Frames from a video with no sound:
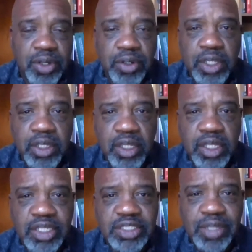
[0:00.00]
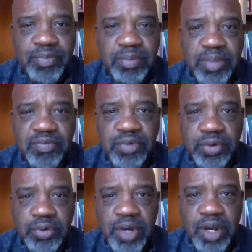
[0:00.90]
He accepted me for
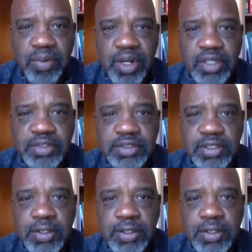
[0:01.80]
who I was, and